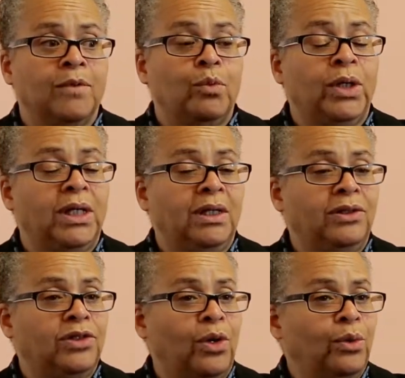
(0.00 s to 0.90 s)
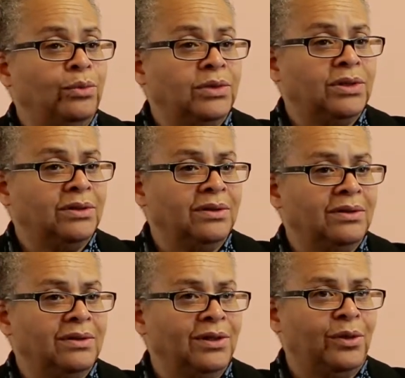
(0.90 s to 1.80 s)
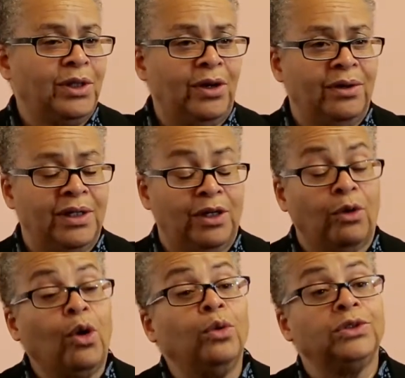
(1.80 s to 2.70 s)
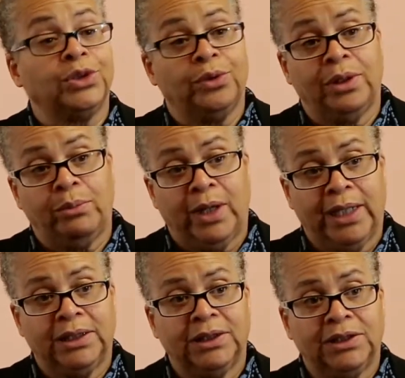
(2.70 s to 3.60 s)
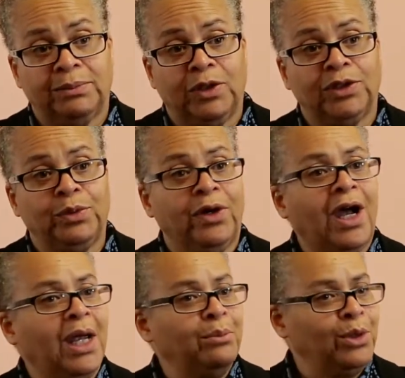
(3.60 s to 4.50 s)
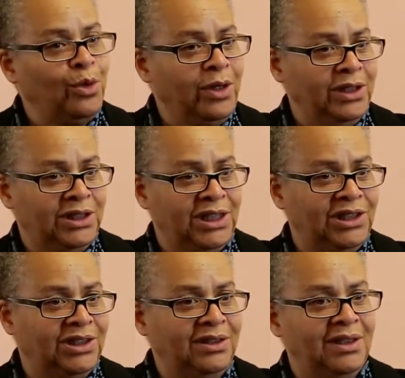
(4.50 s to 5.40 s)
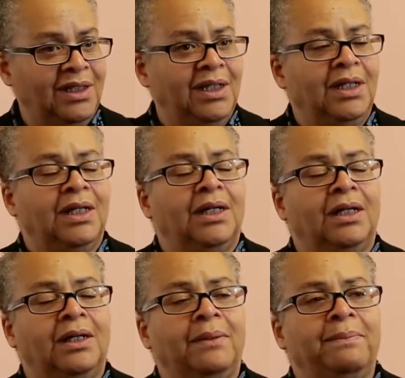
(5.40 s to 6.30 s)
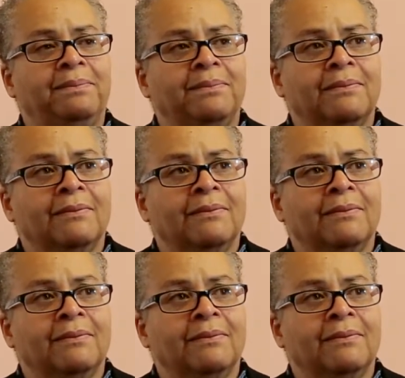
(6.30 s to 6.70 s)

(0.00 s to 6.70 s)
We don't, in our own touring practice, because we're a hybrid organization, I